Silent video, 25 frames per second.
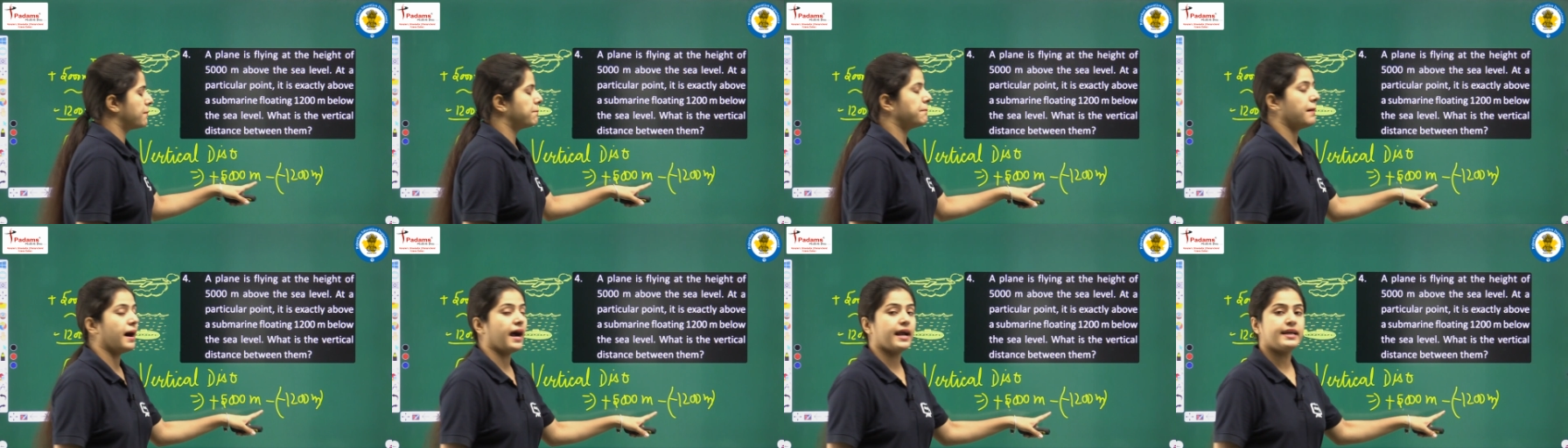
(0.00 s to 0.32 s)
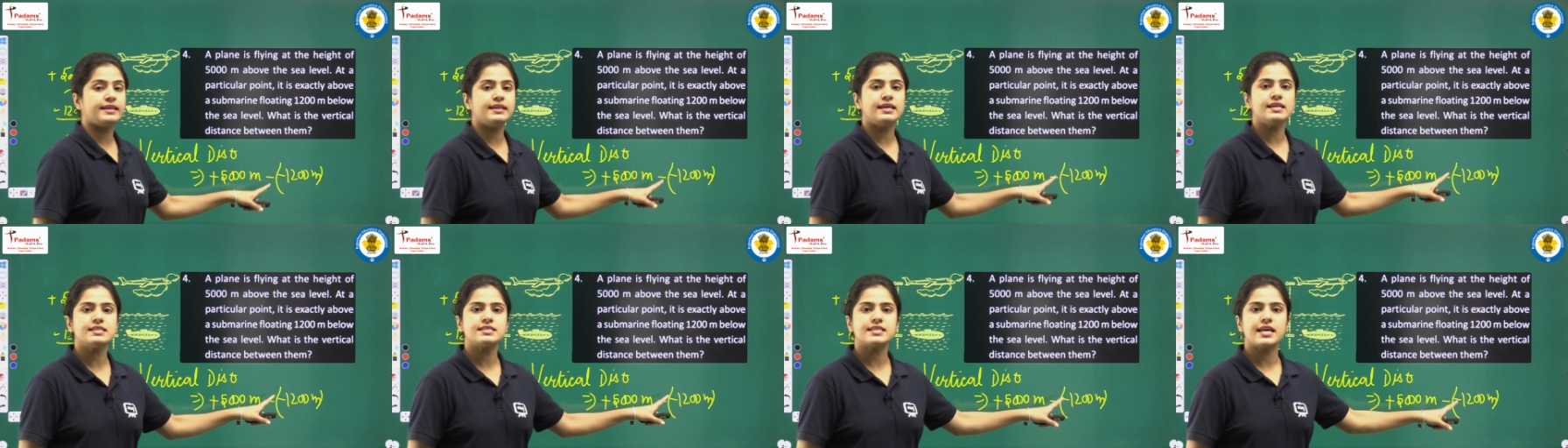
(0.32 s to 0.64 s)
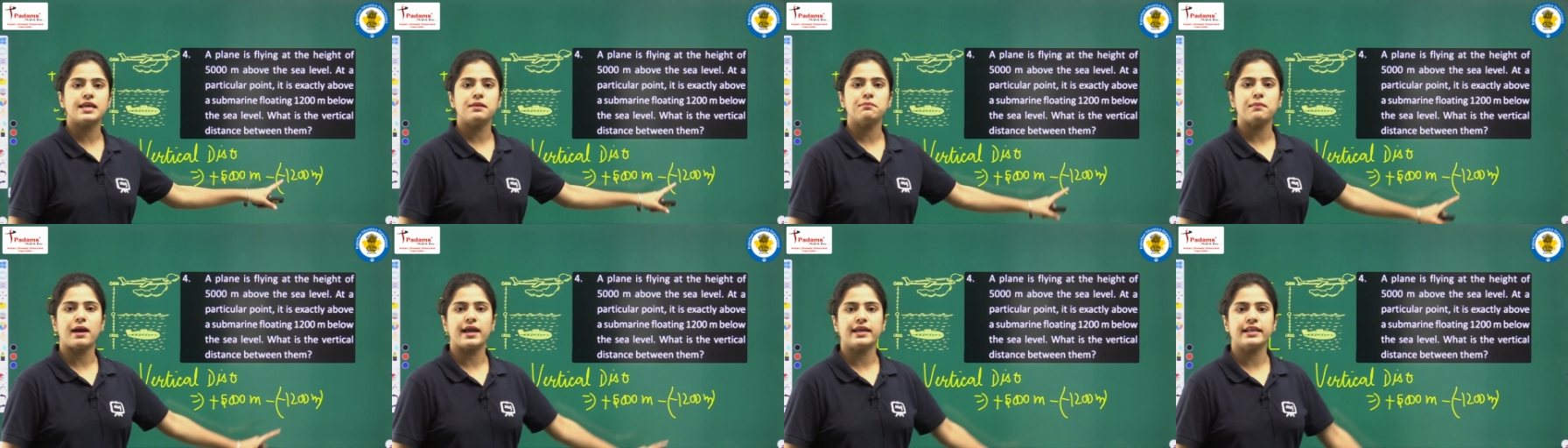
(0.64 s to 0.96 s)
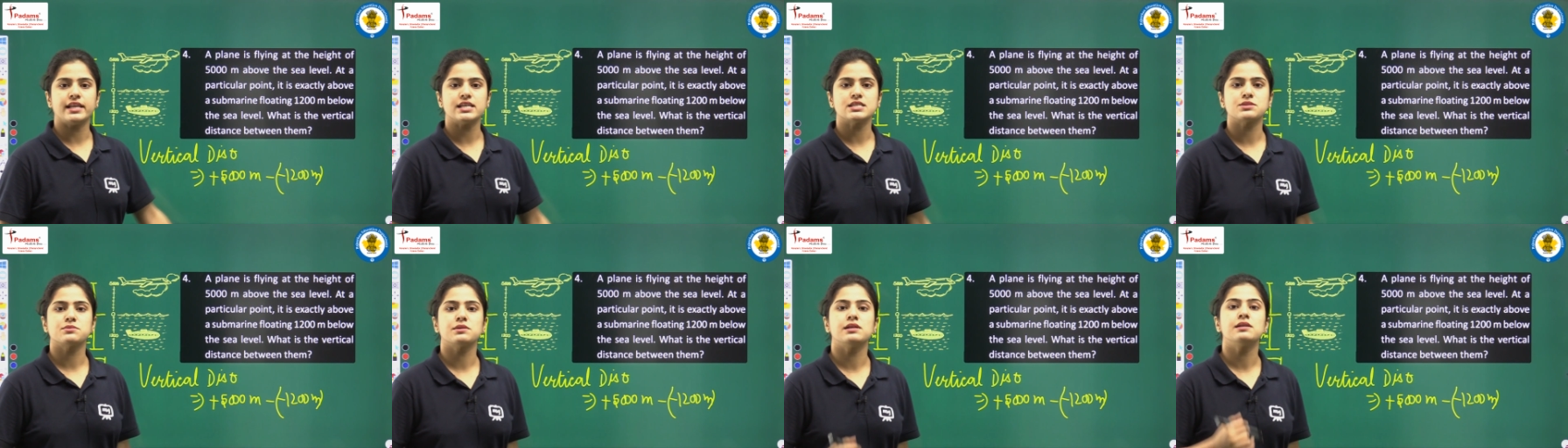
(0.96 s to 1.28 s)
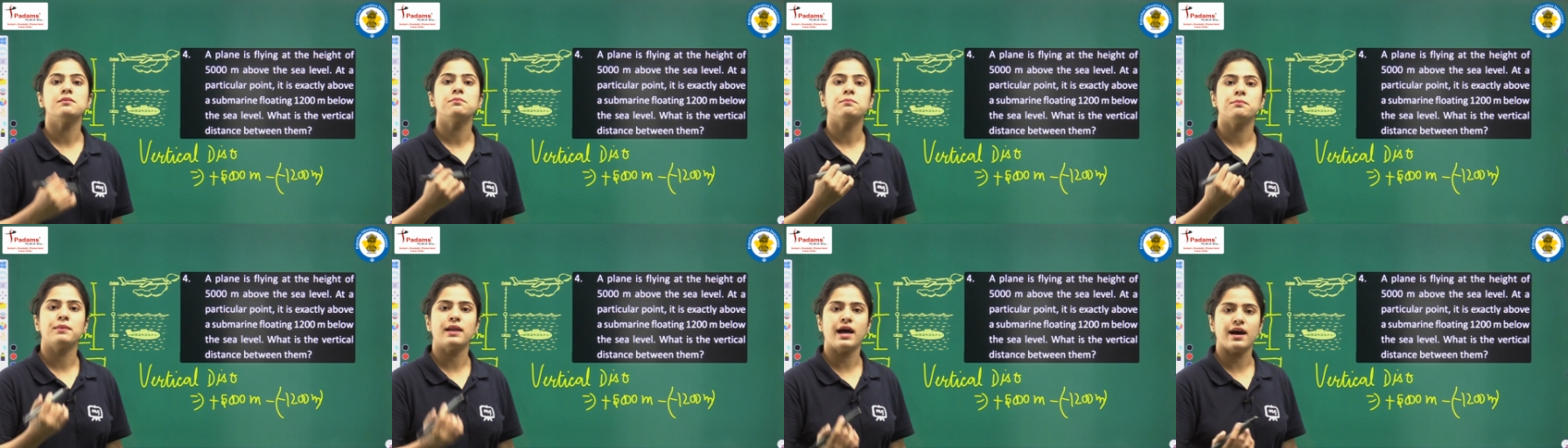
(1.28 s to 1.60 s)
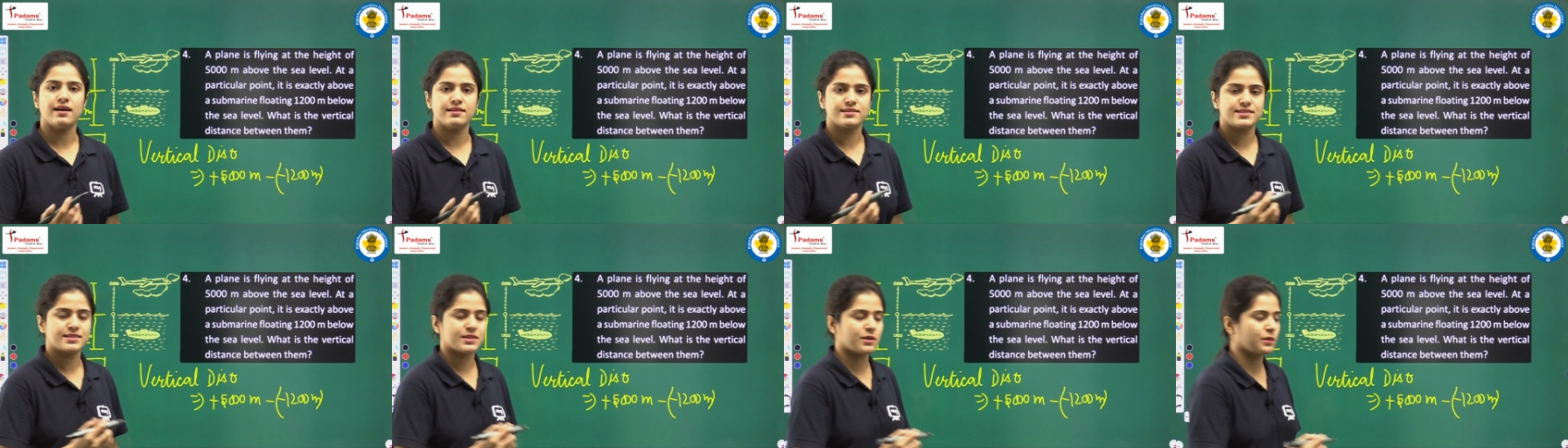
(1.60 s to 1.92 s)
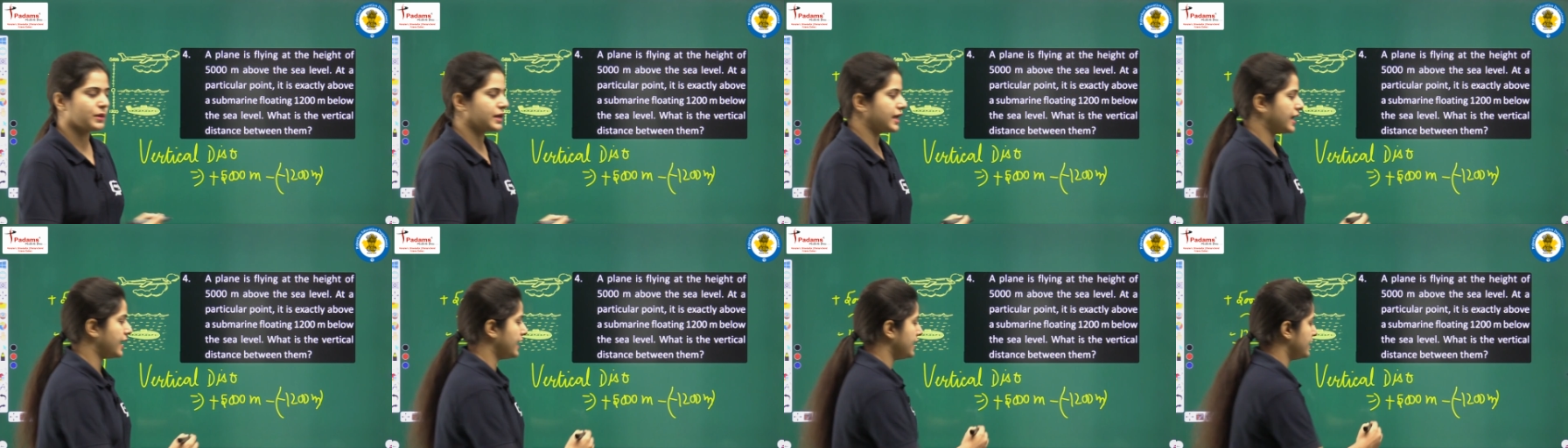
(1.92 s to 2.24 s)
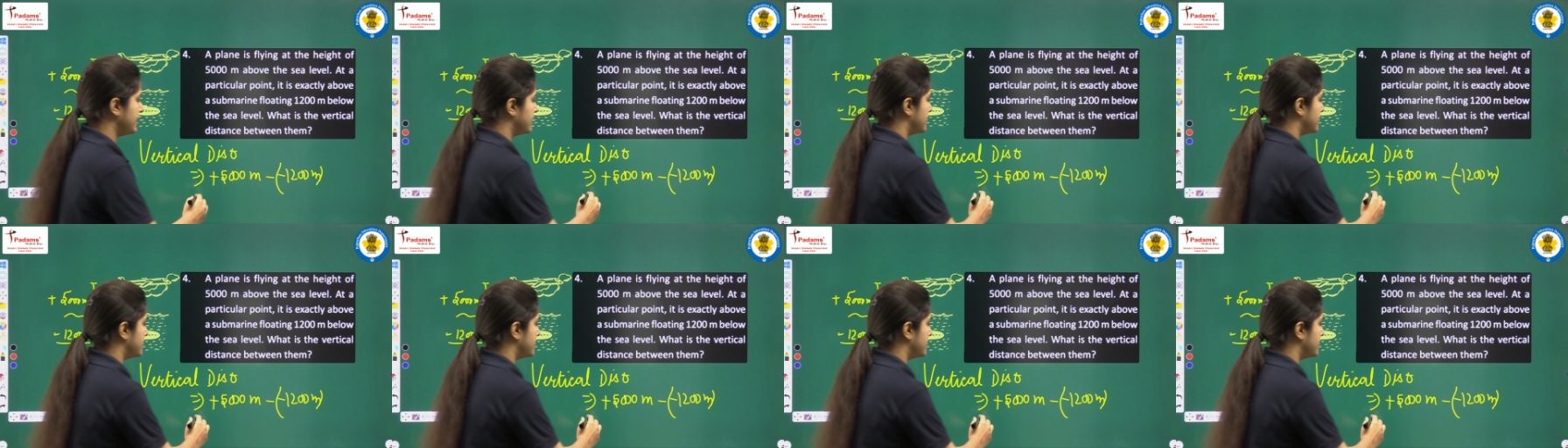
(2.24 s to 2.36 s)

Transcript: minus and minus will plus okay